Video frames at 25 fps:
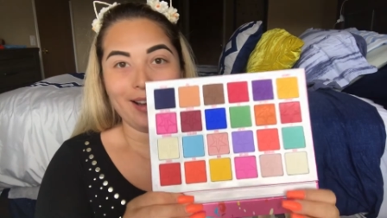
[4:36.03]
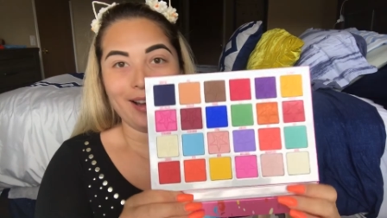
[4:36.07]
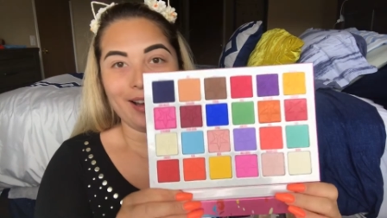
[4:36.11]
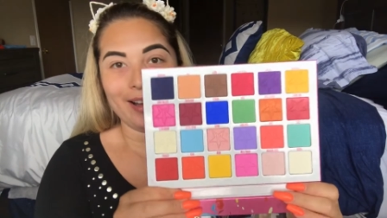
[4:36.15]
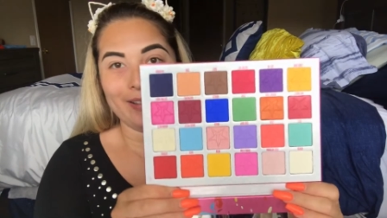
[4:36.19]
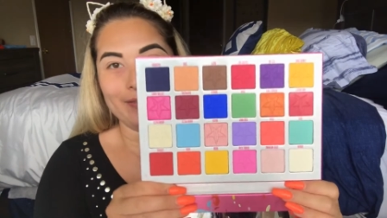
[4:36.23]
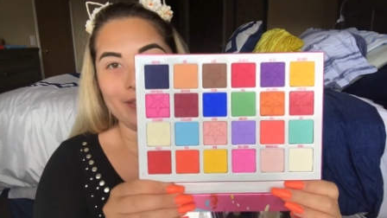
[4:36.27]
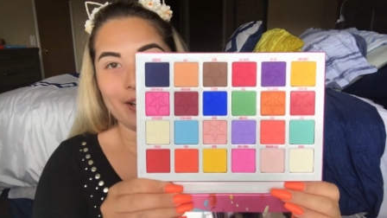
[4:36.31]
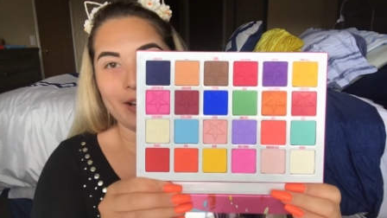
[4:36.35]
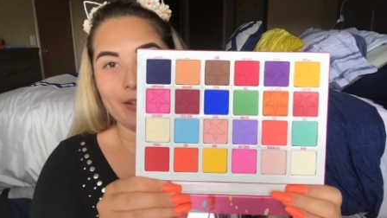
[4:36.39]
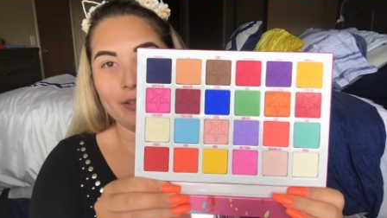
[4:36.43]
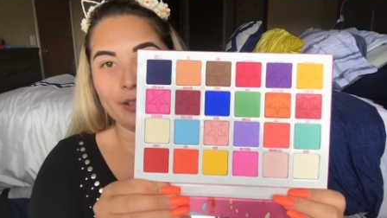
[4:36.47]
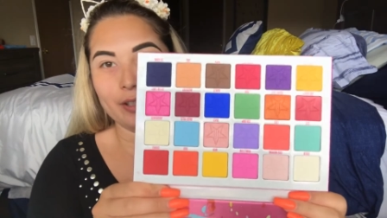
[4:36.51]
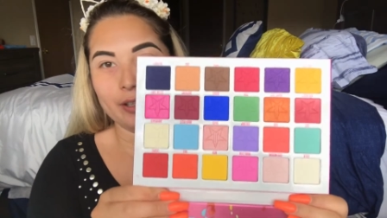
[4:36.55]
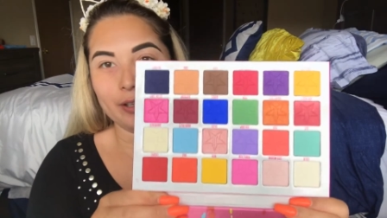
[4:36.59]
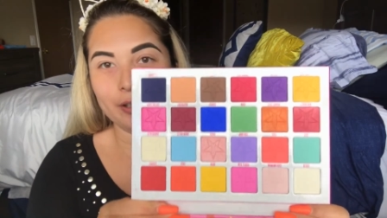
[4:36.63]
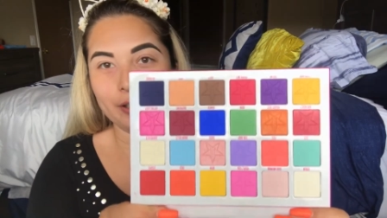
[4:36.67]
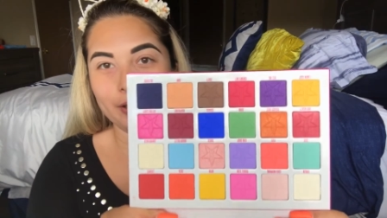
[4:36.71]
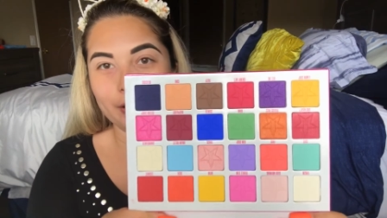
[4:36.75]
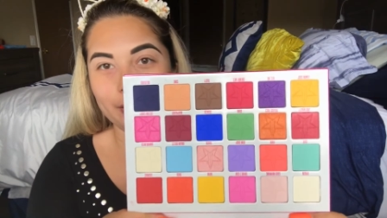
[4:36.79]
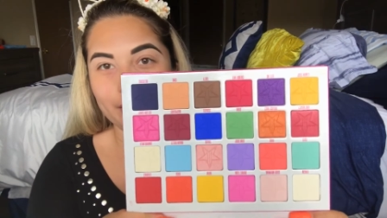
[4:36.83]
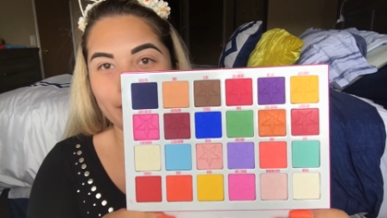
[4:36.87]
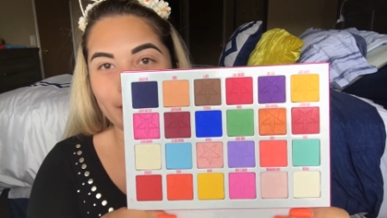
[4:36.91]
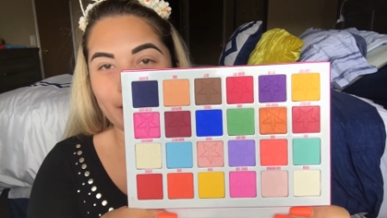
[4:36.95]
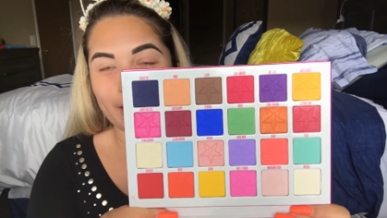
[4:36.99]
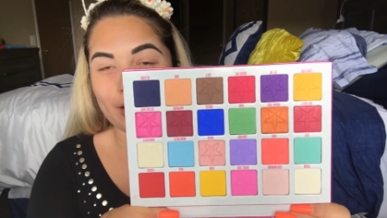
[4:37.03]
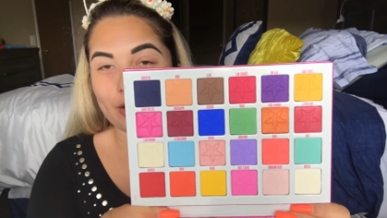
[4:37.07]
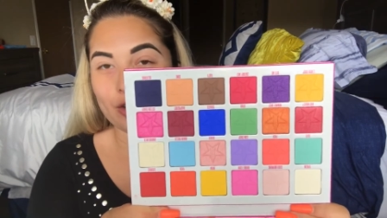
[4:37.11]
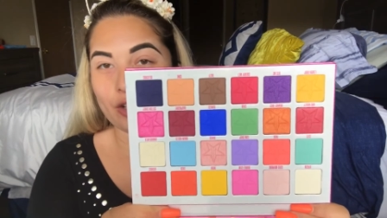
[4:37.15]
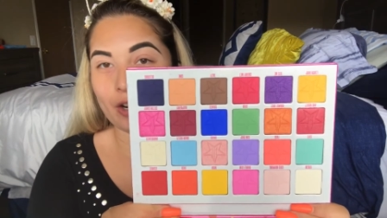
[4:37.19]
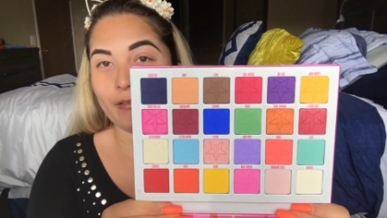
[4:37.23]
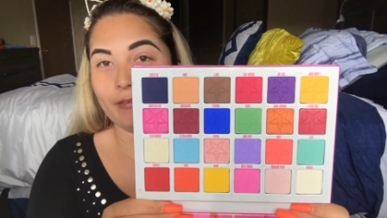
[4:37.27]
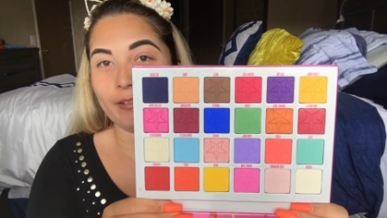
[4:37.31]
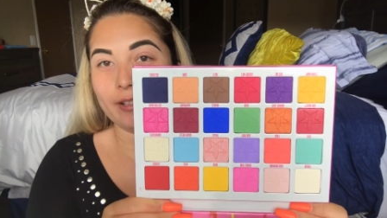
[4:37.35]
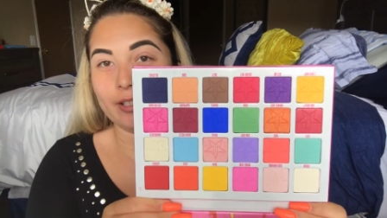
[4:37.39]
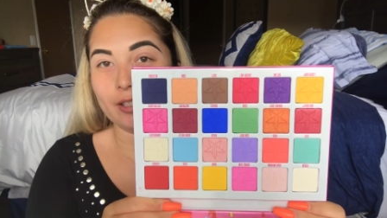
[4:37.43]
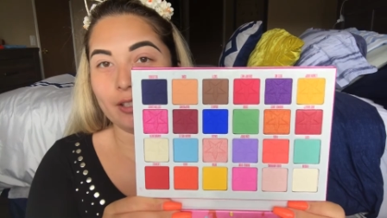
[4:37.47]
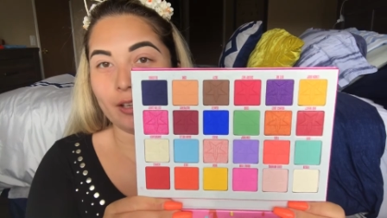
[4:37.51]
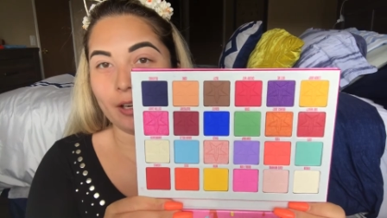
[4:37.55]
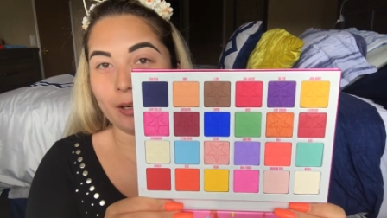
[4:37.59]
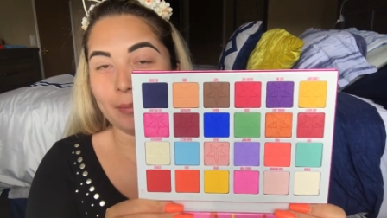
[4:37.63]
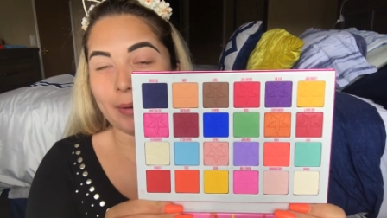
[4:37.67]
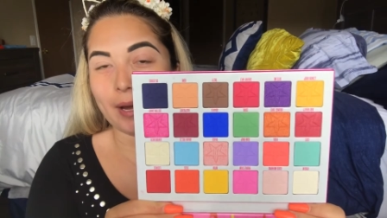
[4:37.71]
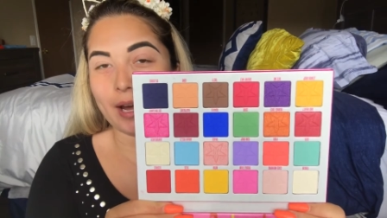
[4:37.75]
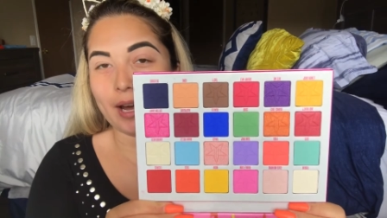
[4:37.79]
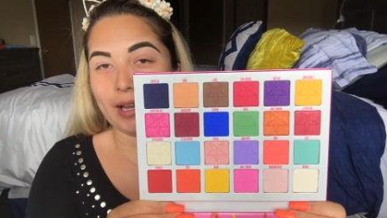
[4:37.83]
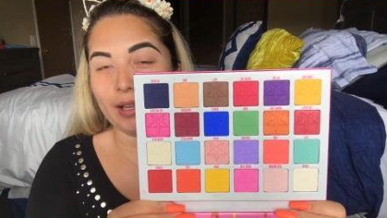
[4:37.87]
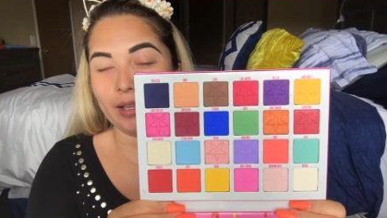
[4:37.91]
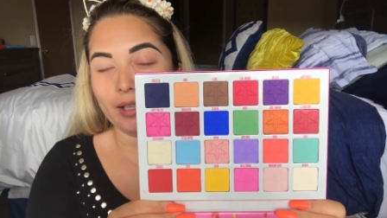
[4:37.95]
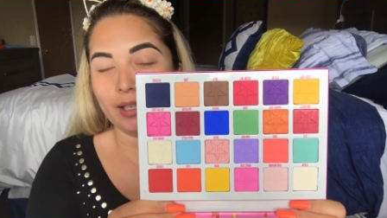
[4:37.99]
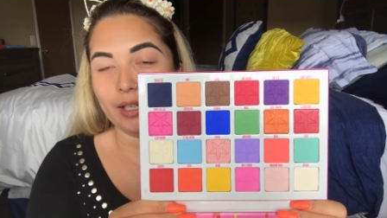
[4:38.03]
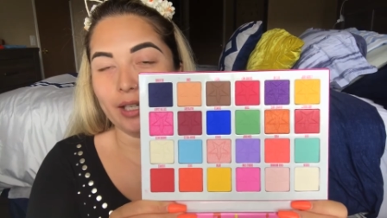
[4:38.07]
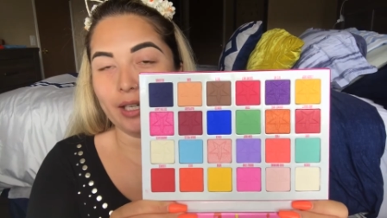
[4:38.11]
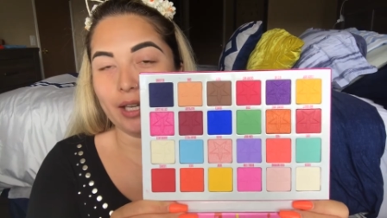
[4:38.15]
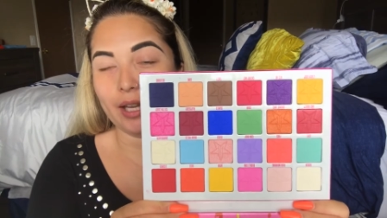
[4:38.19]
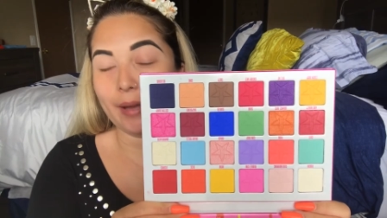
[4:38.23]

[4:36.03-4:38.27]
I've never owned a Jeffree Star palette